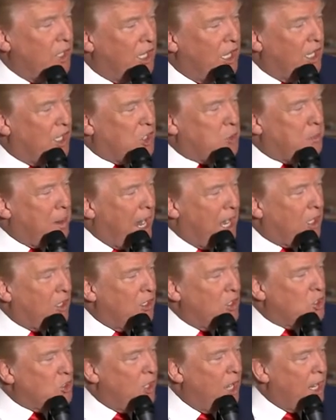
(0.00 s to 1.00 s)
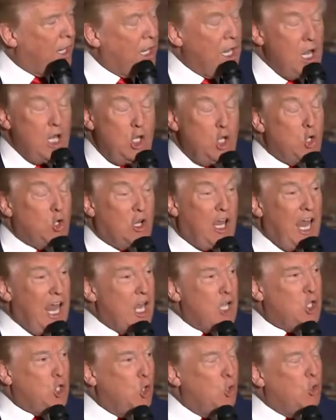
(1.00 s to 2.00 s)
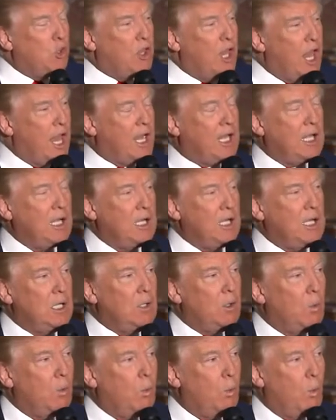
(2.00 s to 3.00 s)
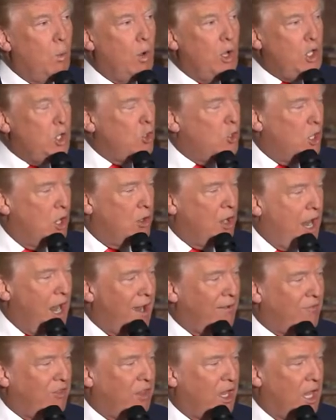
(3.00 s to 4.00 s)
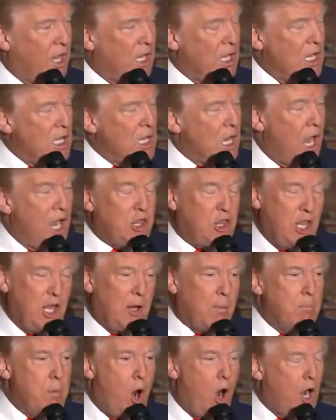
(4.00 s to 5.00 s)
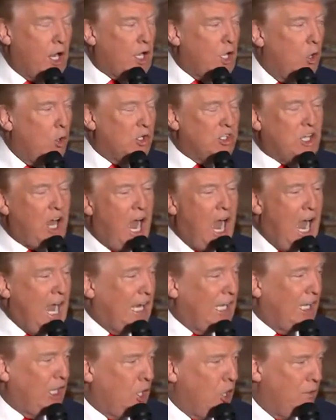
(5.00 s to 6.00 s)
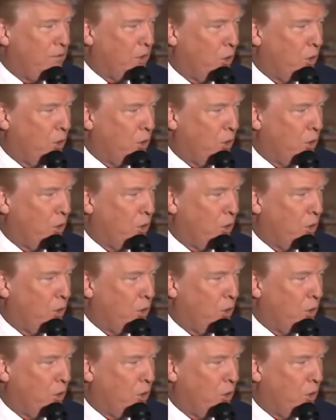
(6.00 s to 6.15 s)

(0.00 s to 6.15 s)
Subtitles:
to get us back on track. You can't do that when you don't have that. I think Marco is highly